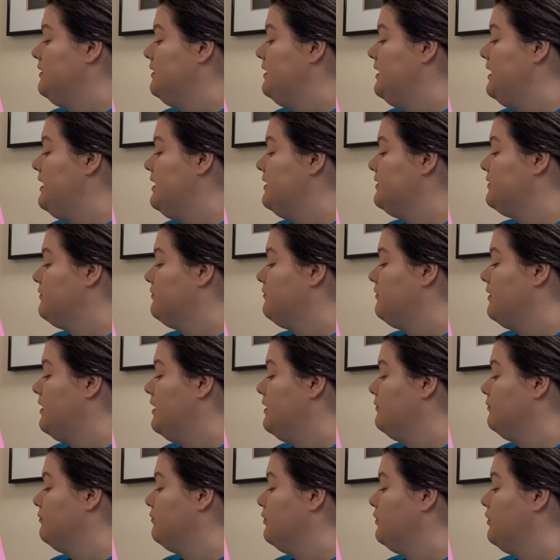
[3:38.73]
He's
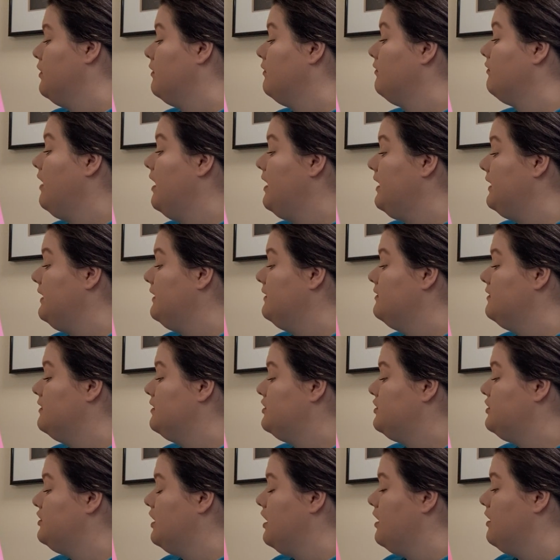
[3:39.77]
running the
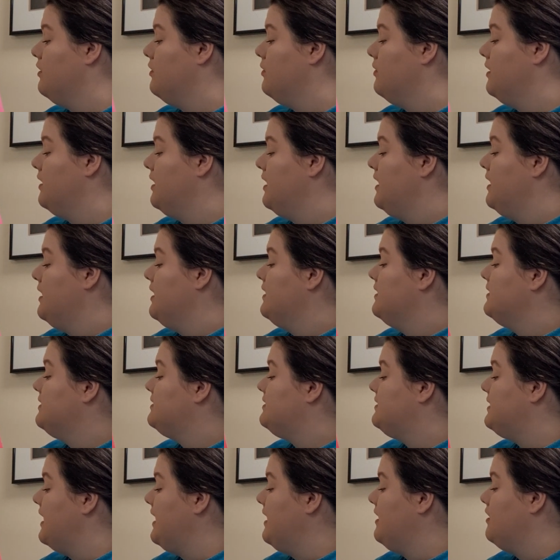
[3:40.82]
show.
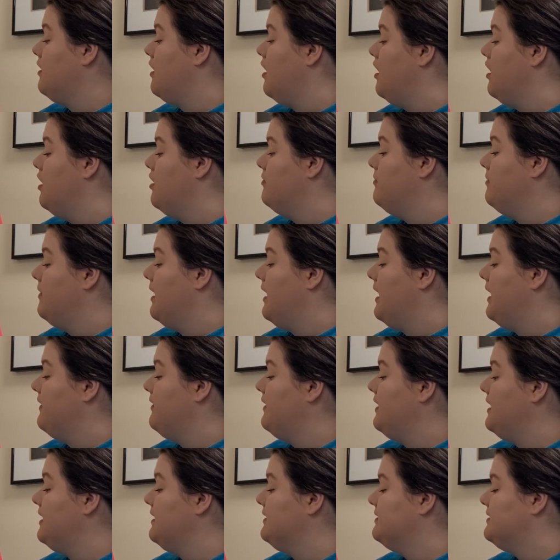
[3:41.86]
Stay calm on
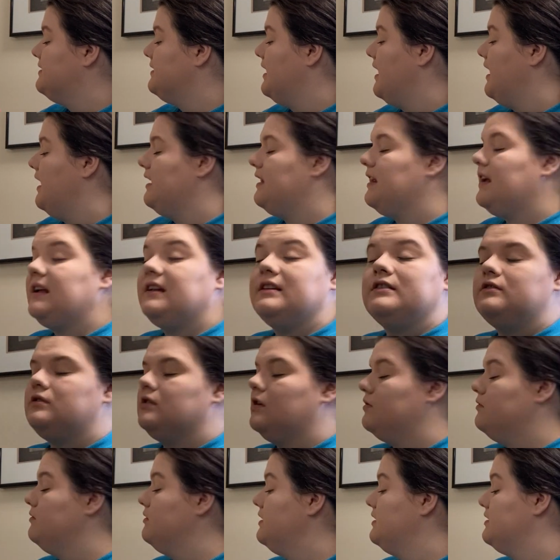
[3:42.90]
the inside and
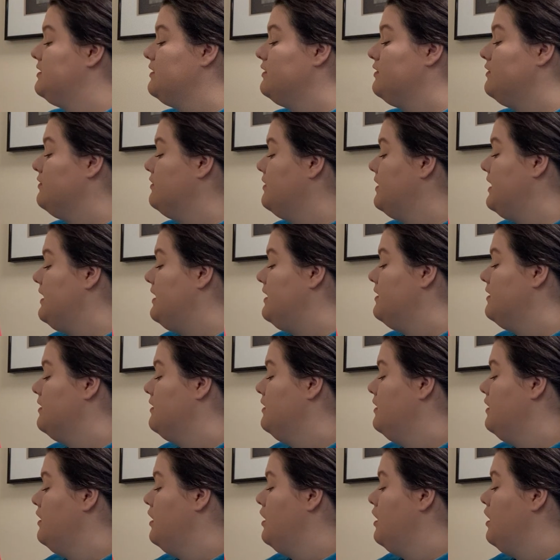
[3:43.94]
don't disagree.
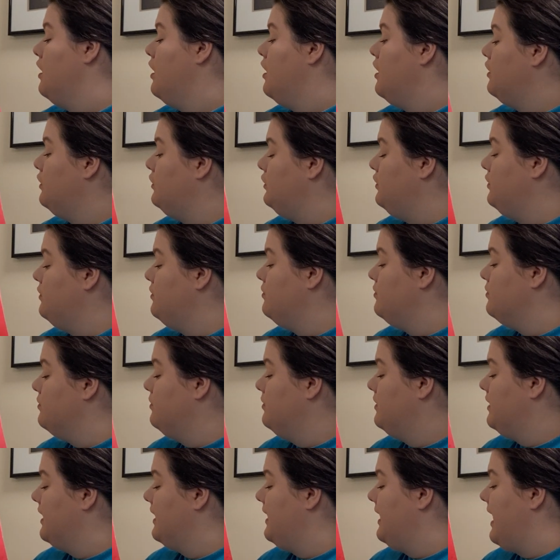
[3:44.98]

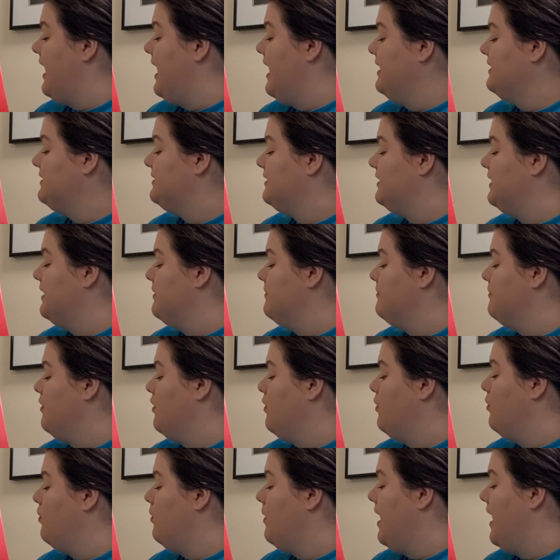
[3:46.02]
You can ask him
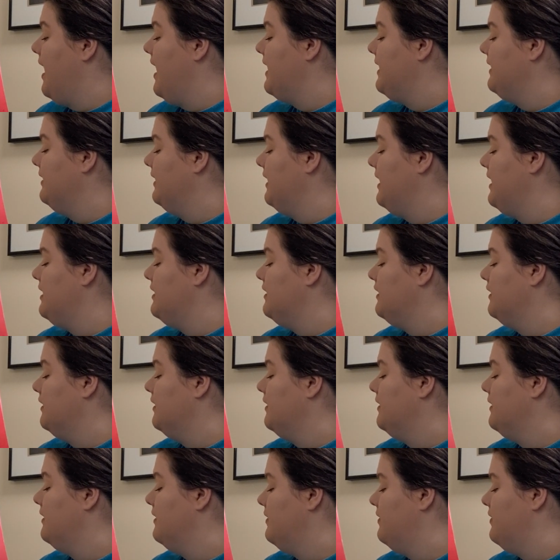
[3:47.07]
why
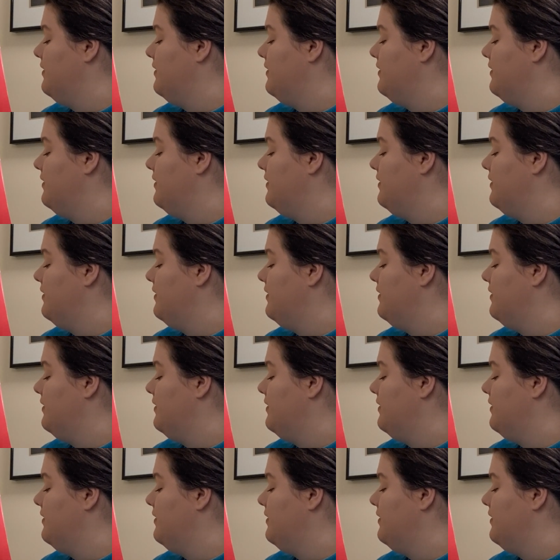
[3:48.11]
later.